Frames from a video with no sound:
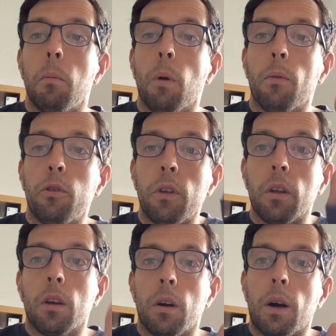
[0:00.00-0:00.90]

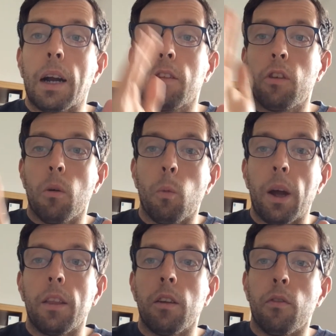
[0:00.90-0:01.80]
obviously annotate
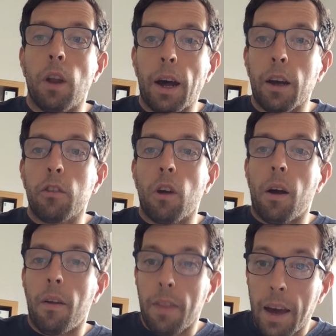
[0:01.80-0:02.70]
where the different acts
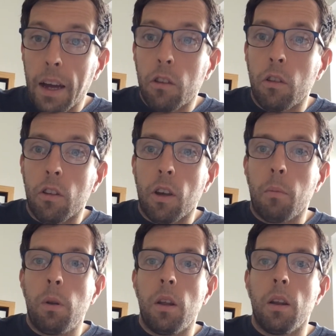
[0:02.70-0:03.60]
are and the action that's
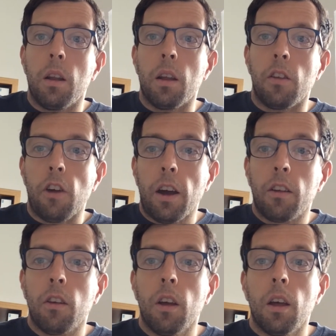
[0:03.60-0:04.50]
happening in each
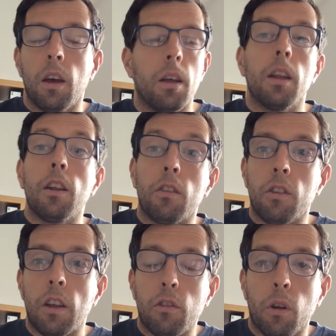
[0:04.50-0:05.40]
act, in each
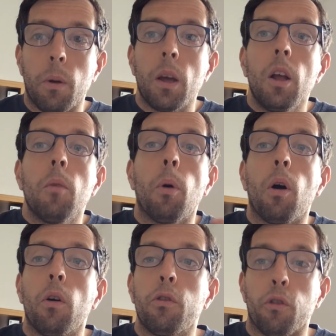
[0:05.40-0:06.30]
scene, but
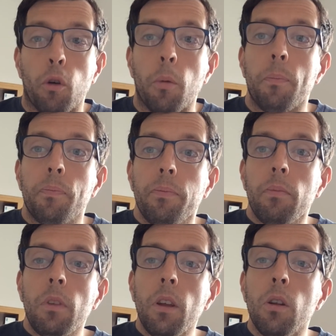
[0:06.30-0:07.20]
also
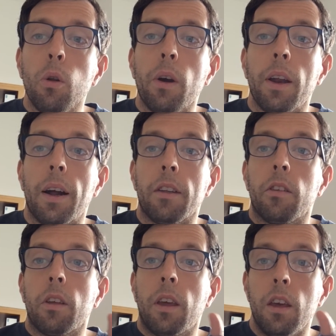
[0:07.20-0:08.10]
looking at
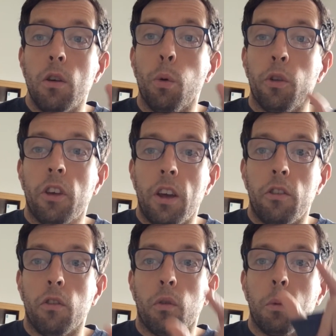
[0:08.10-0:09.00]
key
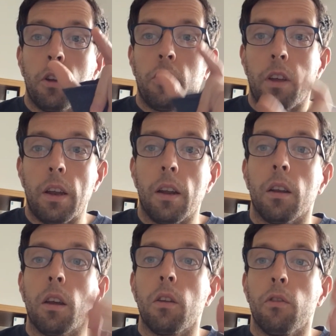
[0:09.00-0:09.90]
quotations from each scene.
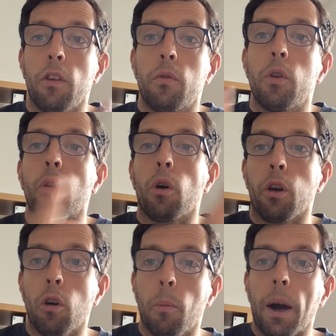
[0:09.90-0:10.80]
And you can use this video, I
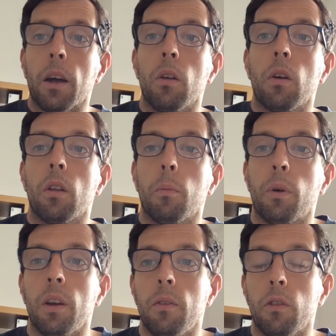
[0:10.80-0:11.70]
can go back and look at the
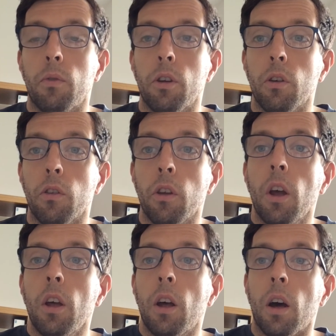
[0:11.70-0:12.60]
previous videos
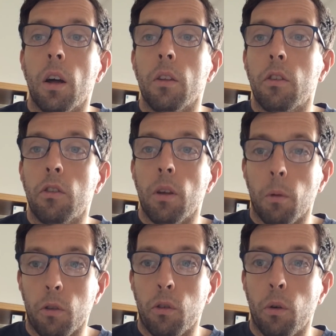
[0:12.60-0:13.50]
to see
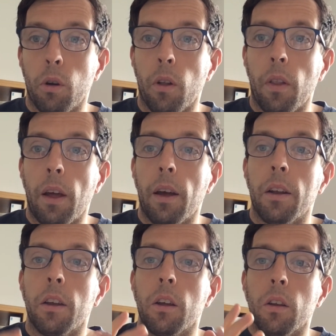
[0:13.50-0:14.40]
what's going on there,
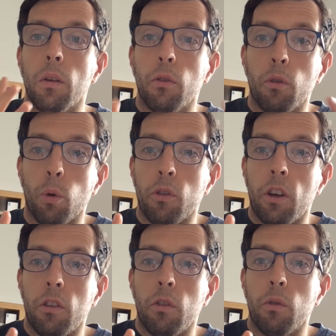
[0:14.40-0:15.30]
and you can use
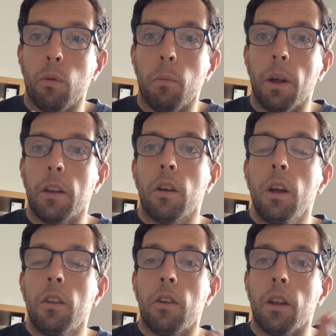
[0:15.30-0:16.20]
quotations from that
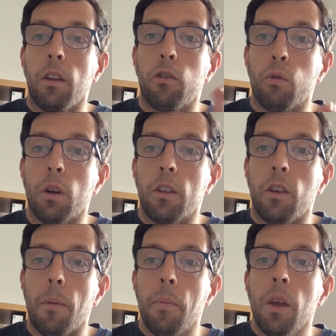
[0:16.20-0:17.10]
to
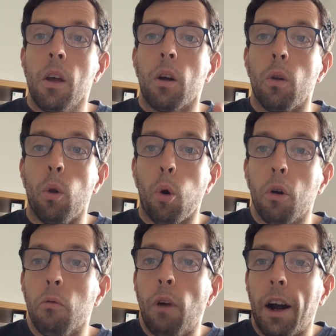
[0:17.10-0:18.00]
illustrate it.
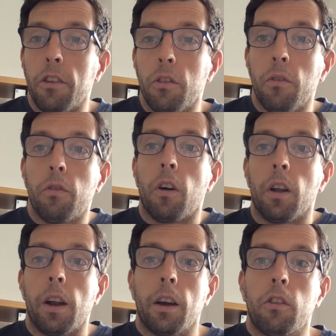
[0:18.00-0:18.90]
Look at rising and
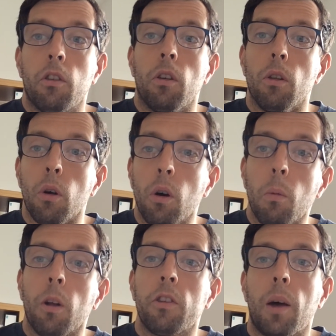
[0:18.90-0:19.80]
falling action, look at
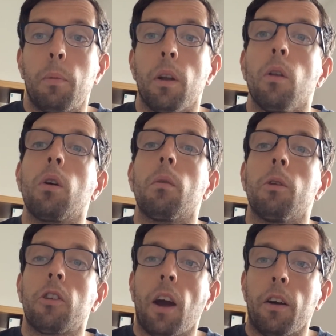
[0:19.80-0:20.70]
what's happening, look at
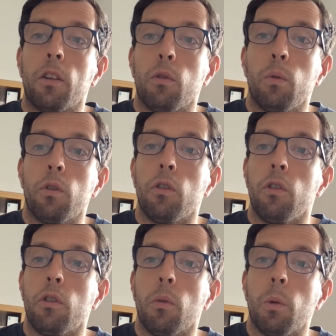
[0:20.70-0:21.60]
which characters are
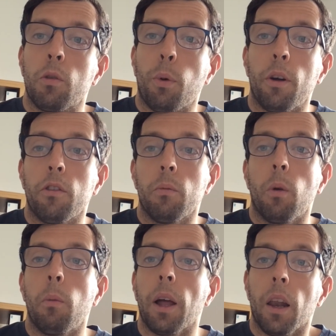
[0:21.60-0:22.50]
introduced at which point and
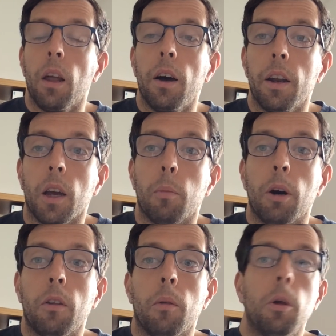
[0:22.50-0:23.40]
what we are learning
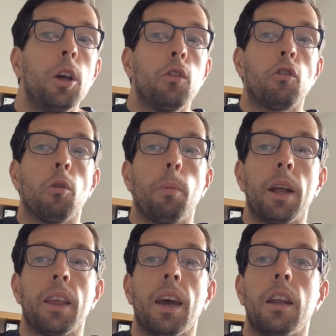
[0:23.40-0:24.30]
about them, so that by
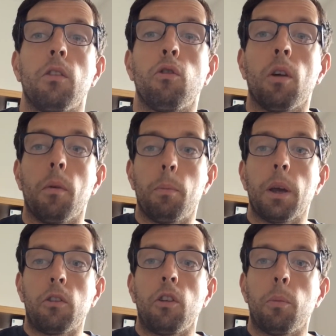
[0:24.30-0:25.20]
the end you should have a
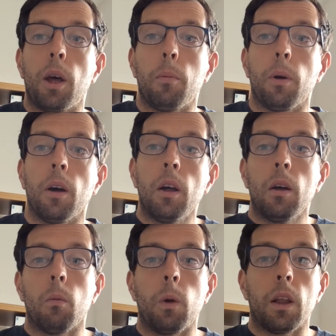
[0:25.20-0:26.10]
big sheet of paper
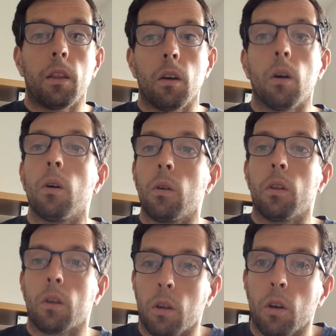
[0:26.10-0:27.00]
with, or
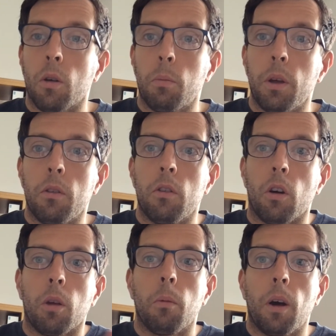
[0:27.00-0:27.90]
a computer
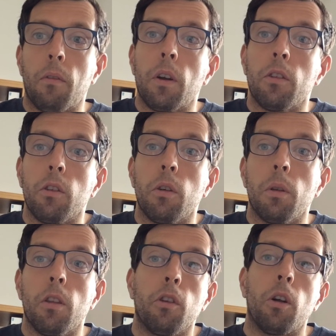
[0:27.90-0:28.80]
document, whatever it is you're
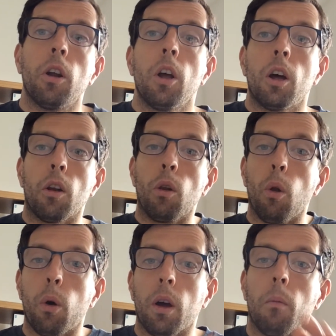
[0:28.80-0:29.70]
doing this on, and
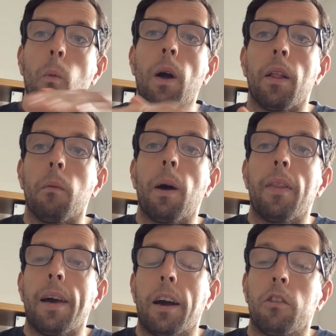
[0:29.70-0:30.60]
look at where
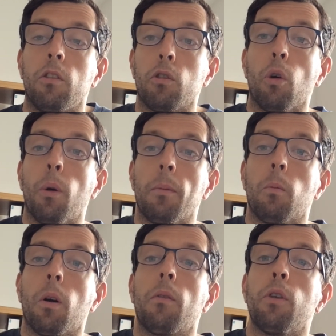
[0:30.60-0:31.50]
the action is going,
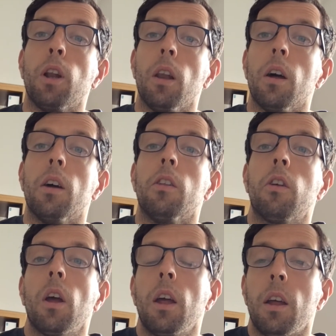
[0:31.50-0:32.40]
what have we learned
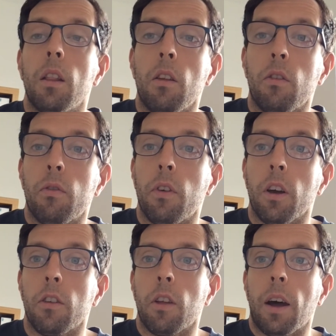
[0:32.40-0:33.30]
in this
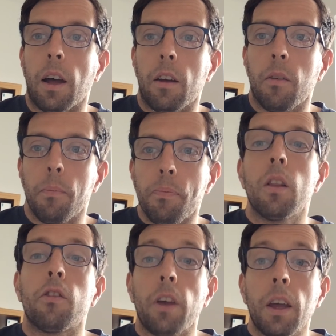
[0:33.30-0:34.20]
first act.
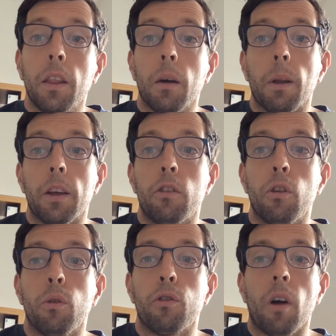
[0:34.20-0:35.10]
The second thing I'd like you to
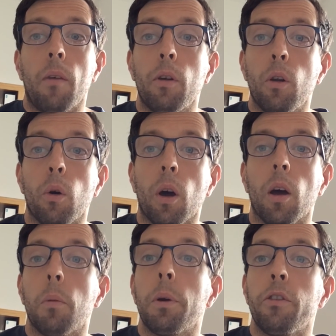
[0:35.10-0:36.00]
do is to have a look
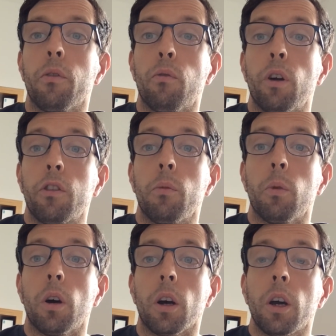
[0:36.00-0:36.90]
at a piece of written
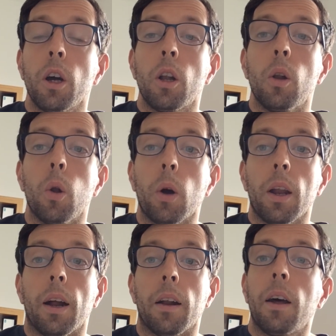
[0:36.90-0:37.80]
work
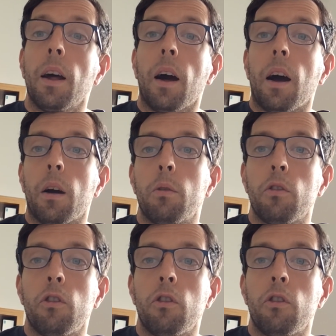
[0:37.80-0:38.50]
looking at how does